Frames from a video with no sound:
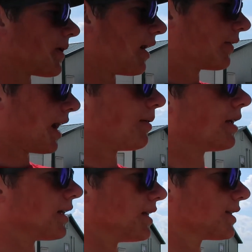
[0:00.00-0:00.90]
I've come
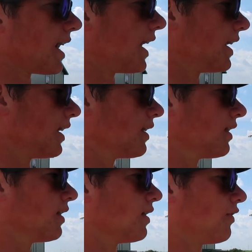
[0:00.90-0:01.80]
to the deciding
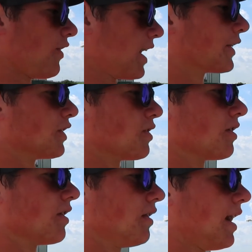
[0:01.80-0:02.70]
factor
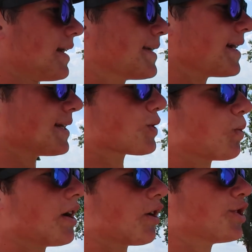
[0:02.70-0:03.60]
that since
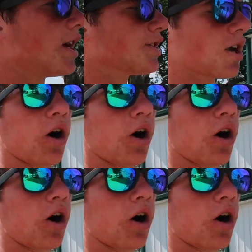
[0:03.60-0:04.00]
we are changing